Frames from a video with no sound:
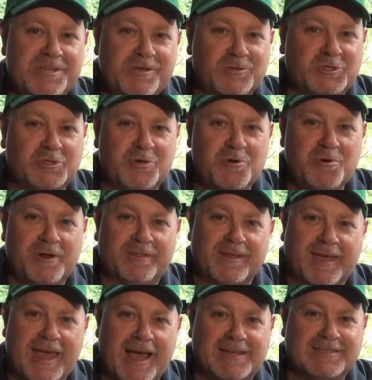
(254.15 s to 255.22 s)
to see you soon at
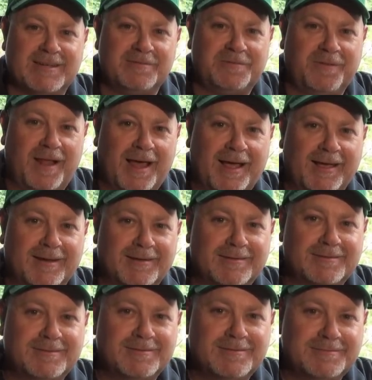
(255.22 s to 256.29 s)
the Cask and Flagon.